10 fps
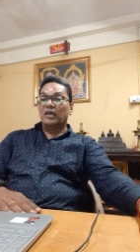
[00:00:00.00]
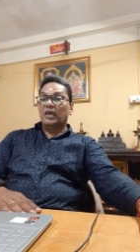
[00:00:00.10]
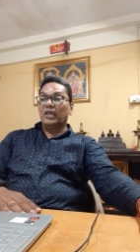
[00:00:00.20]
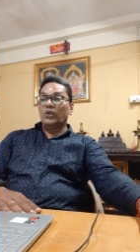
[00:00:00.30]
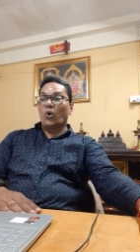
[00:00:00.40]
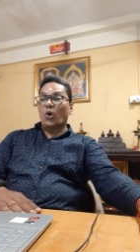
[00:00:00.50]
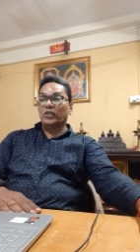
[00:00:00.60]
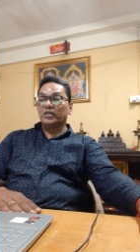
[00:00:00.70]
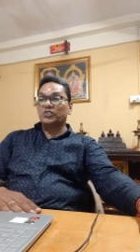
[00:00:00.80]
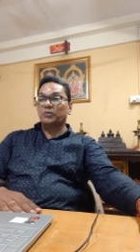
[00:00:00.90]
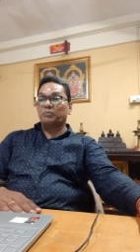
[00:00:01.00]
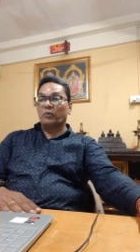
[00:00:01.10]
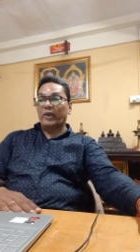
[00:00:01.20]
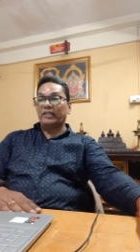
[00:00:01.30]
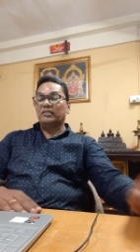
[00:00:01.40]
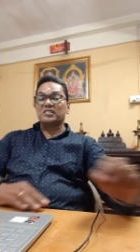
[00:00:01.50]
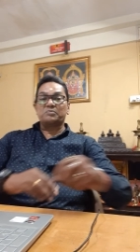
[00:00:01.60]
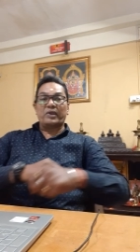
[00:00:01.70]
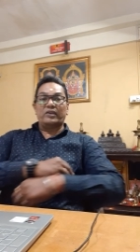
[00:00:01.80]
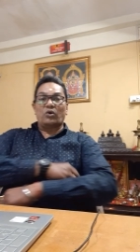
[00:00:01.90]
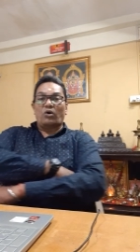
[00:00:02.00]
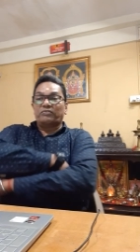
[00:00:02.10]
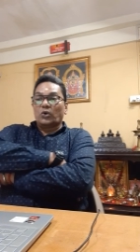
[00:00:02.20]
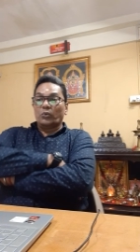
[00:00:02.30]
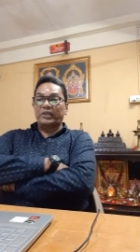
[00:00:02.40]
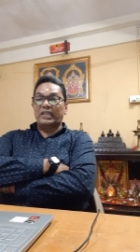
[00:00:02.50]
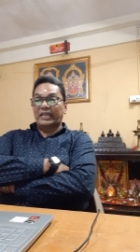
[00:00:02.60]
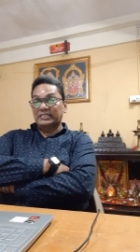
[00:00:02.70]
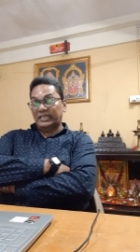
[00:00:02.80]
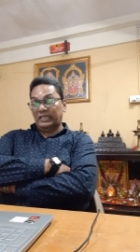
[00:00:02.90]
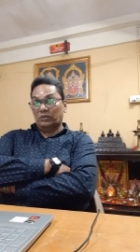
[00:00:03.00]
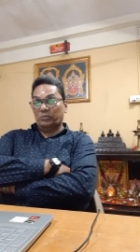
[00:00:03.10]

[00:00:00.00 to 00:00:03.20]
in order to prevent the spread of COVID 19.